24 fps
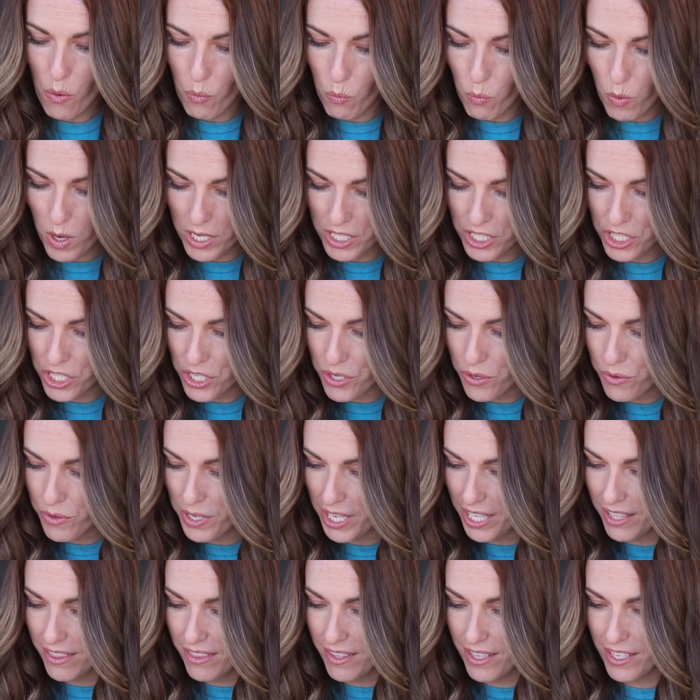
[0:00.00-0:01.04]
Once you
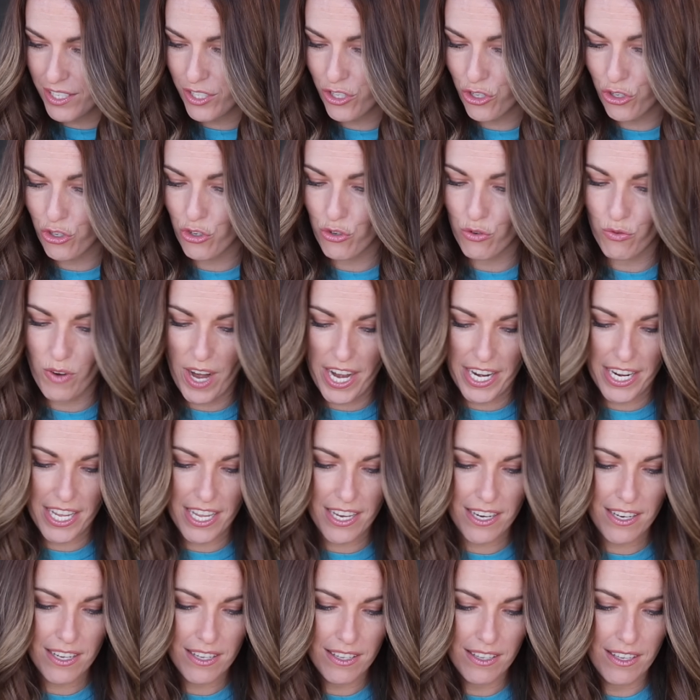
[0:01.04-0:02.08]
get this
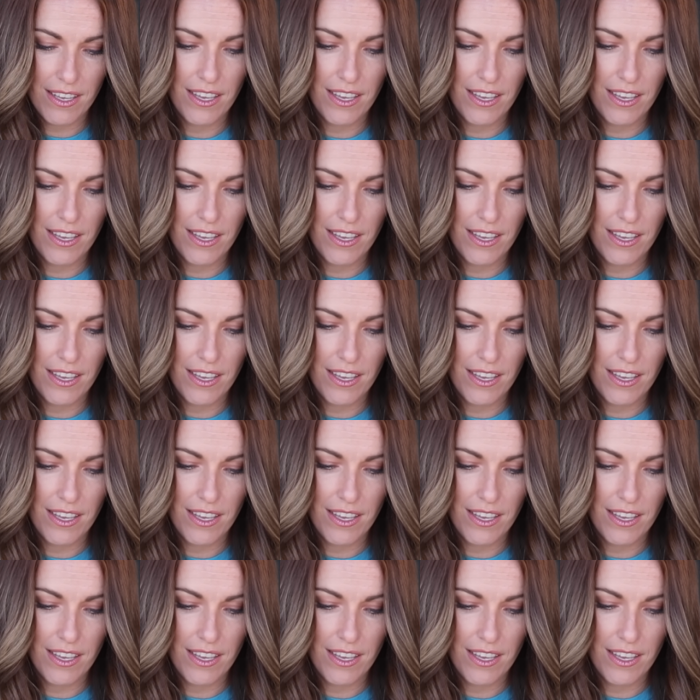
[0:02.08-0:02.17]
shredded,